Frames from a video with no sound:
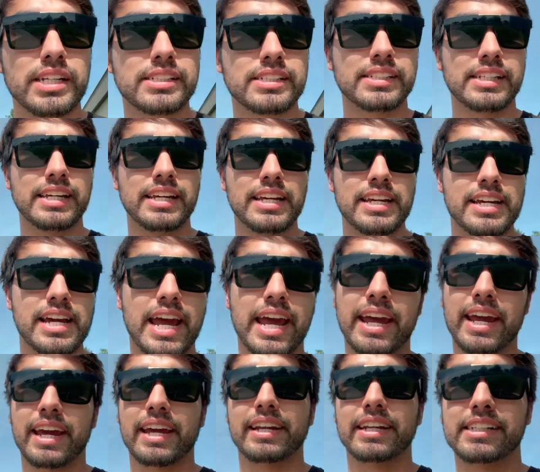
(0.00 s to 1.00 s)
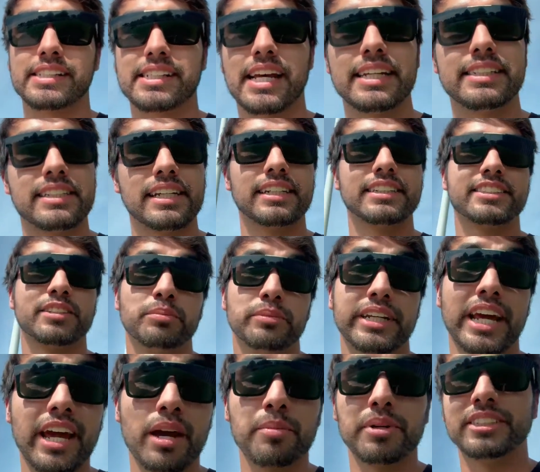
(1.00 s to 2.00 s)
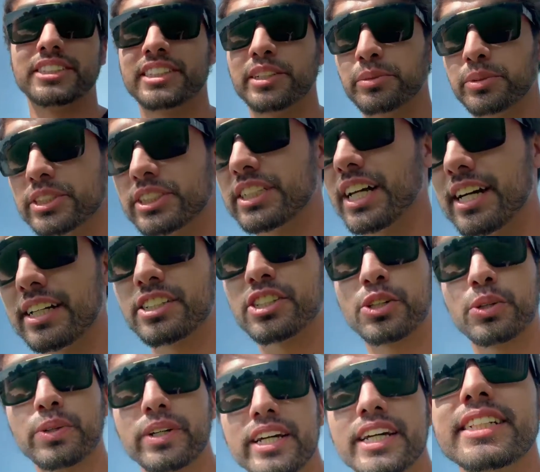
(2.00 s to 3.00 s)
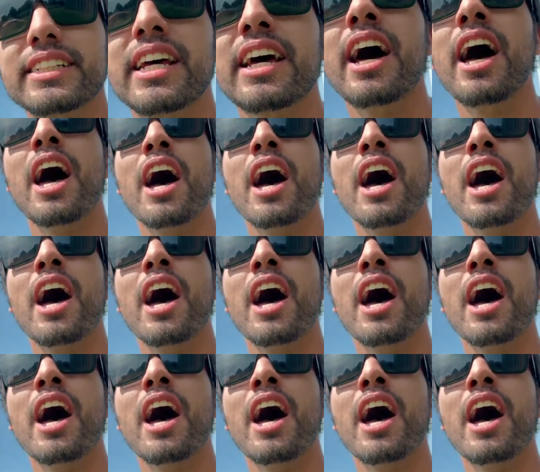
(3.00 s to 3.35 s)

ST and assessing some damage that was done to it.